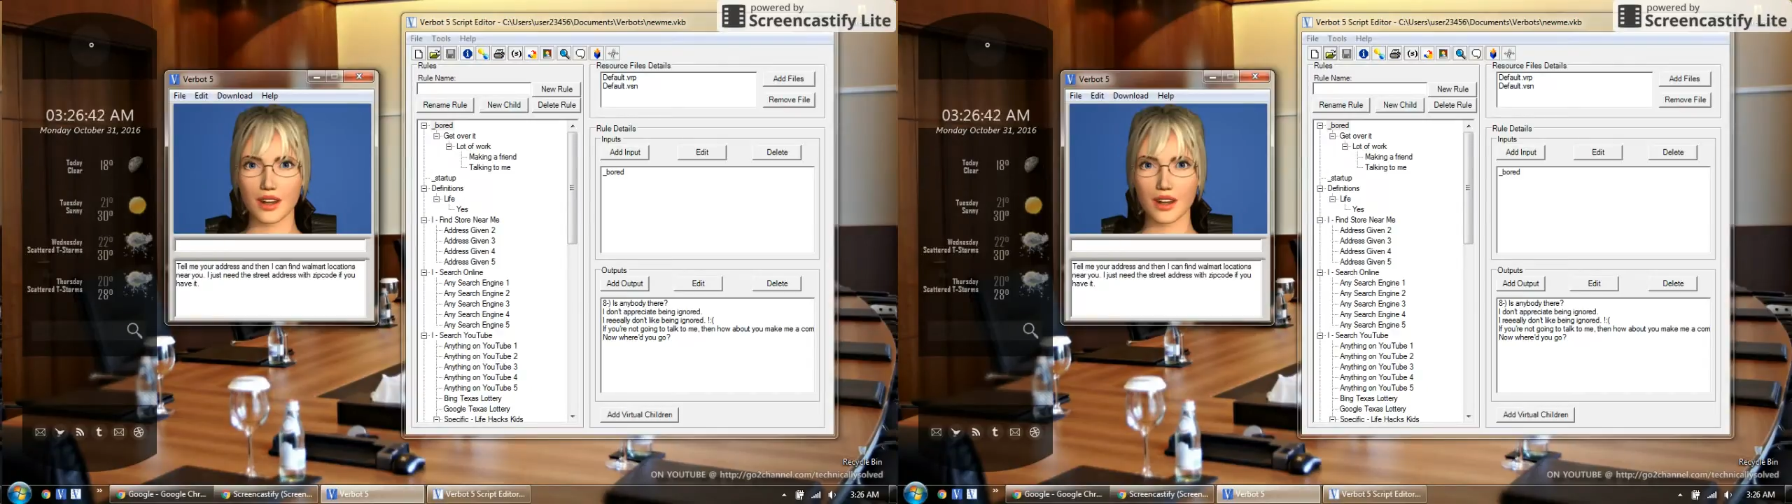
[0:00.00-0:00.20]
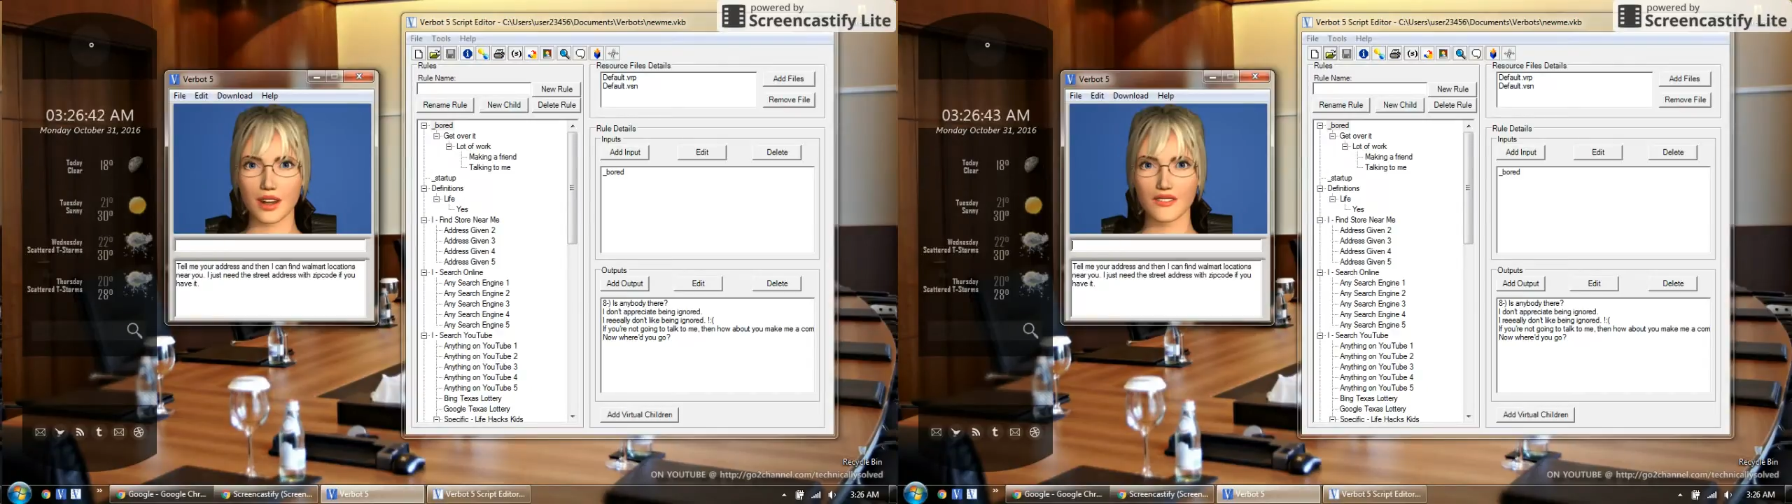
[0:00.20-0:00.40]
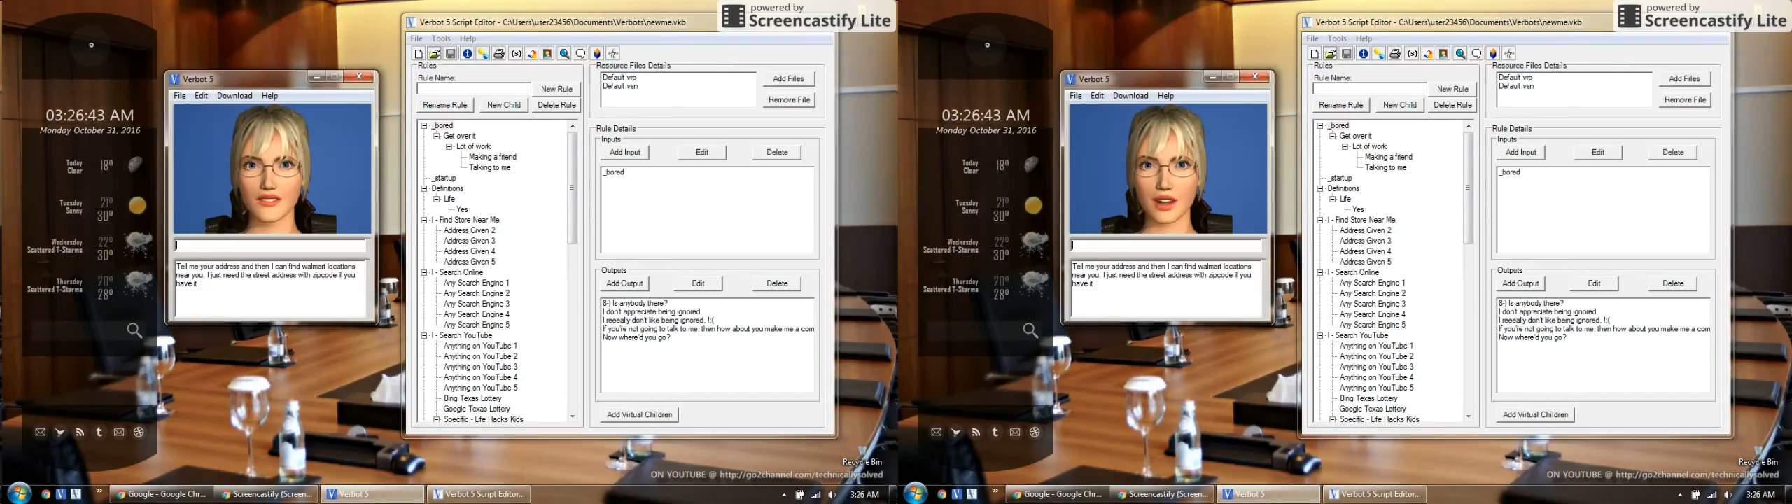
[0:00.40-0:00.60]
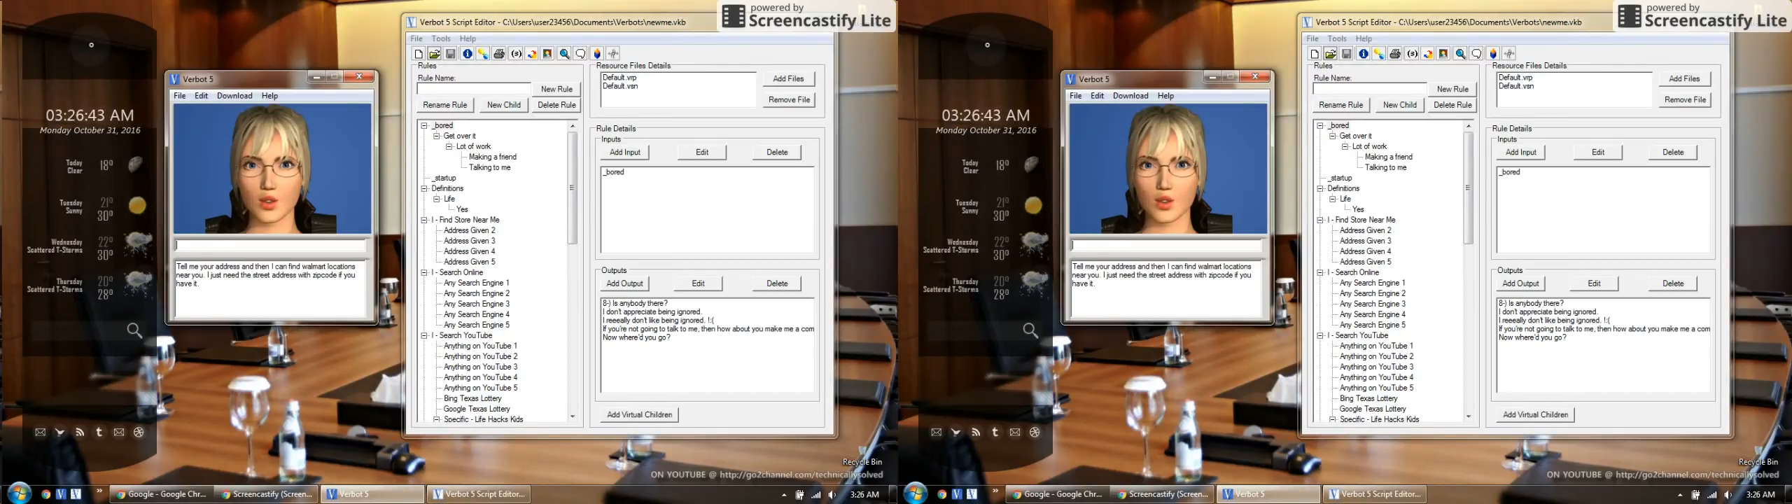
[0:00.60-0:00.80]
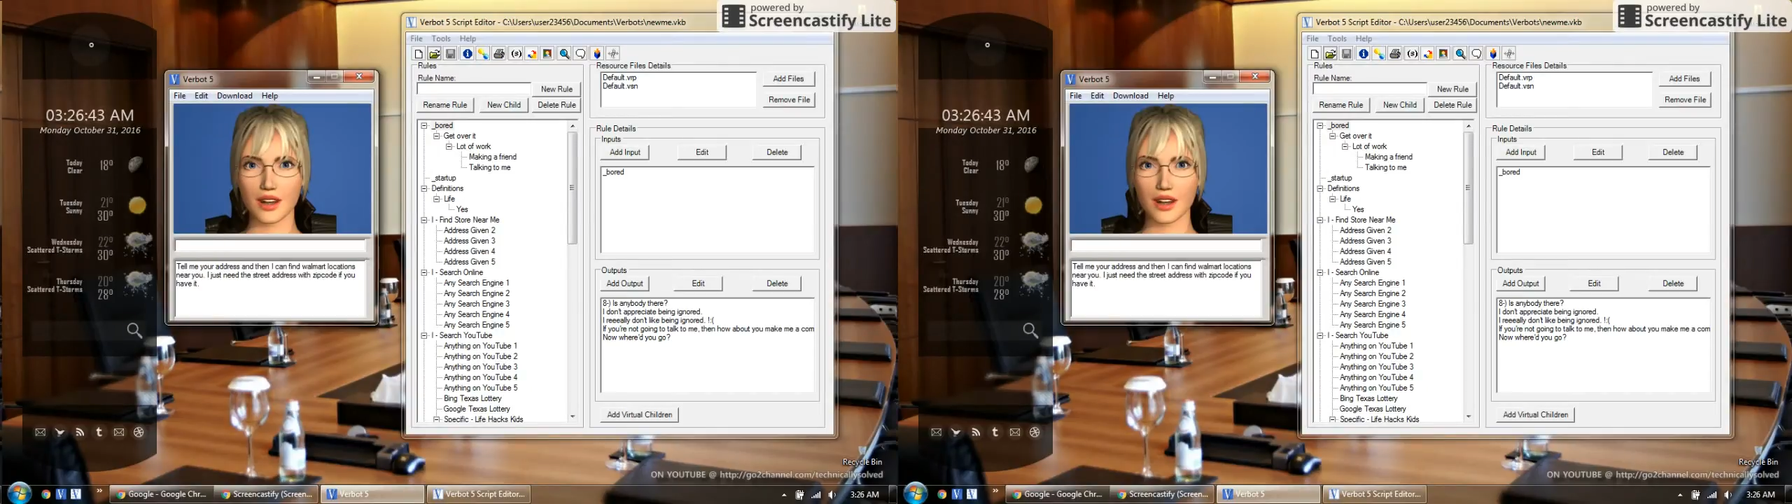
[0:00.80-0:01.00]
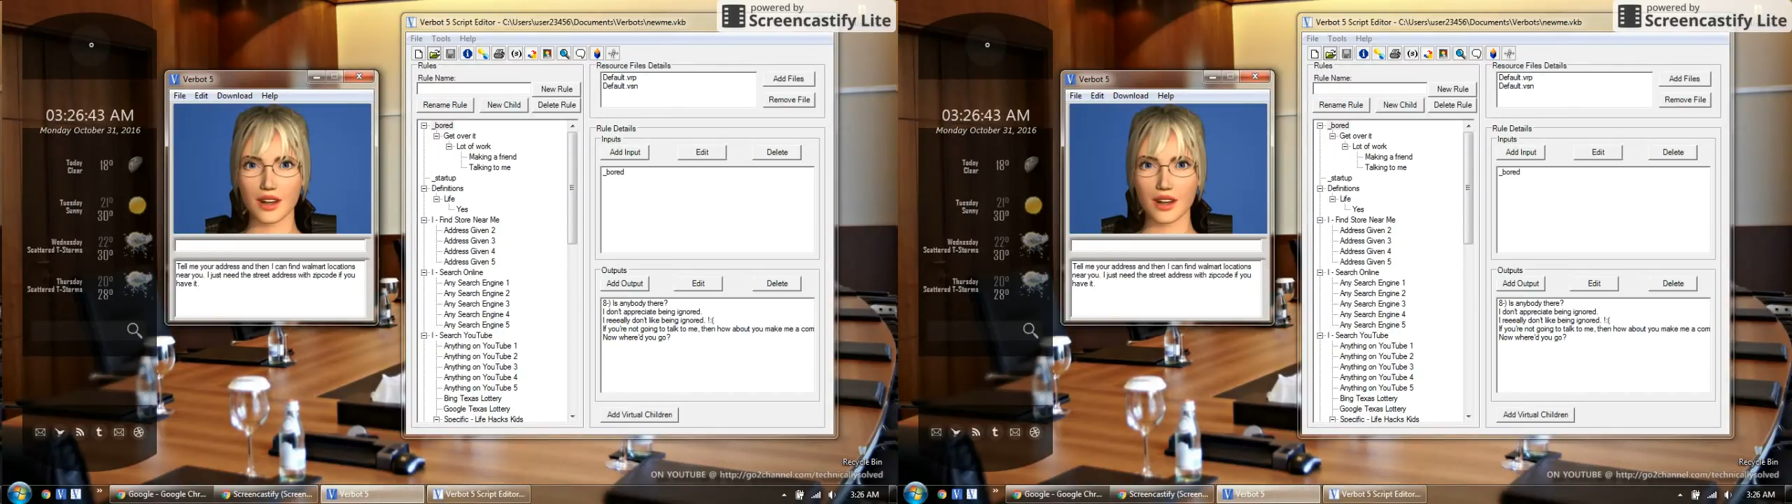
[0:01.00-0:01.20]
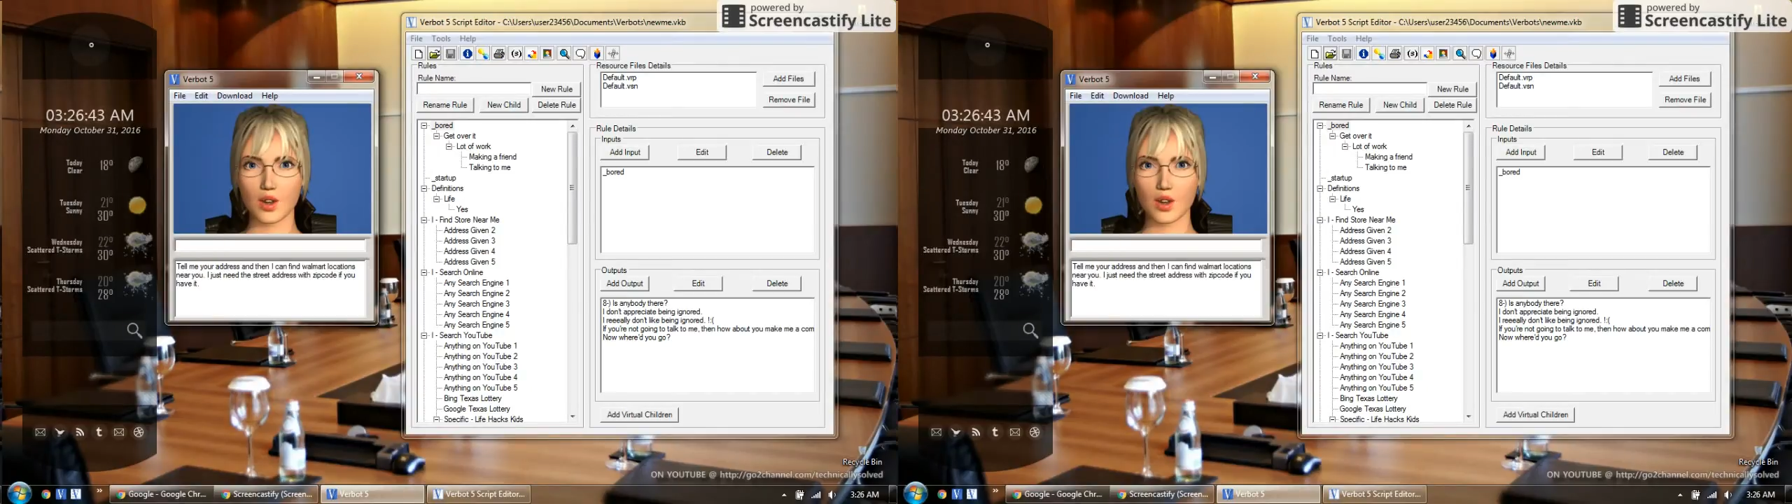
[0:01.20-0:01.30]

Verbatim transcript: I can find Walmart oh.